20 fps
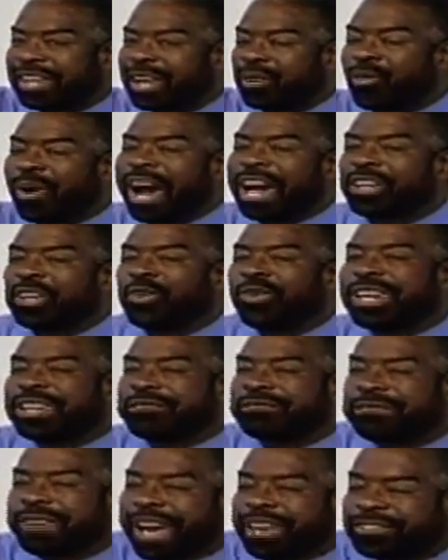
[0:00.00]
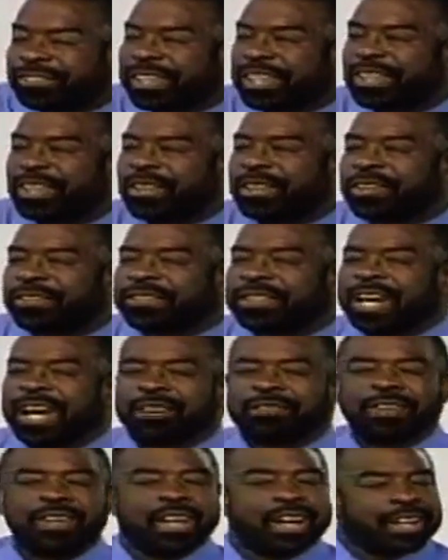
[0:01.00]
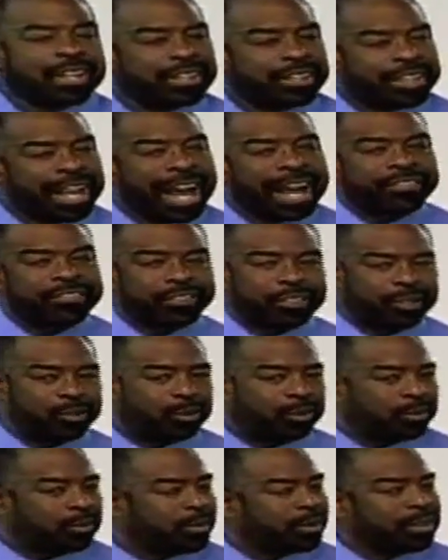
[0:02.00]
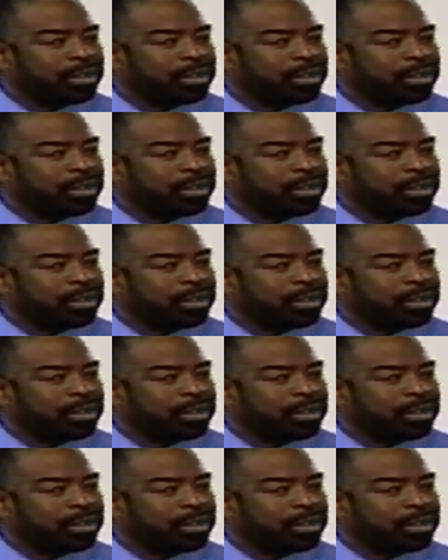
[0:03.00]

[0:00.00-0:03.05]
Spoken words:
and while you're investing in yourself, not to.